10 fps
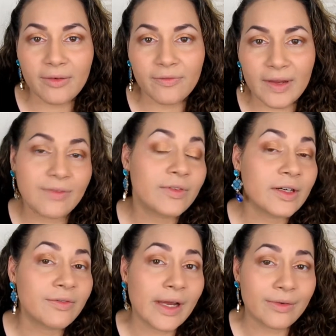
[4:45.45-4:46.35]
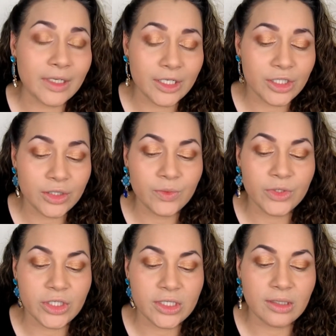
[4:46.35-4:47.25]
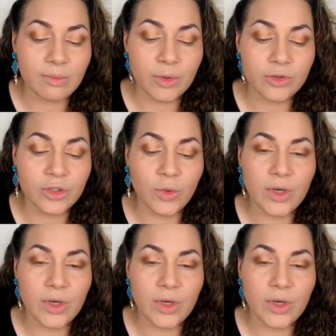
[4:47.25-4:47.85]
favorite foundation, which is the Bournjor